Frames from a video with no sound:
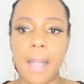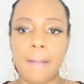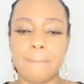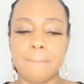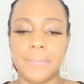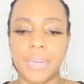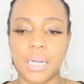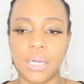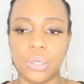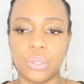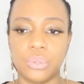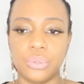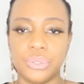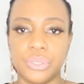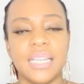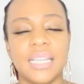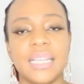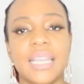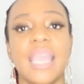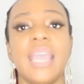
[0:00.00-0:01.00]

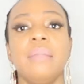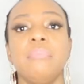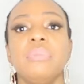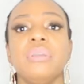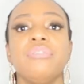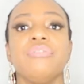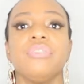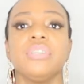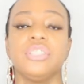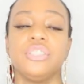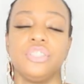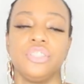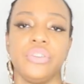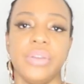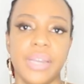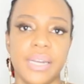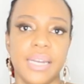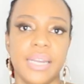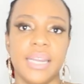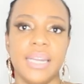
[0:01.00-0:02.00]
about it can be
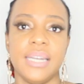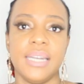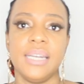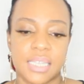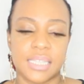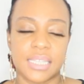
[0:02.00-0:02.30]
frustrated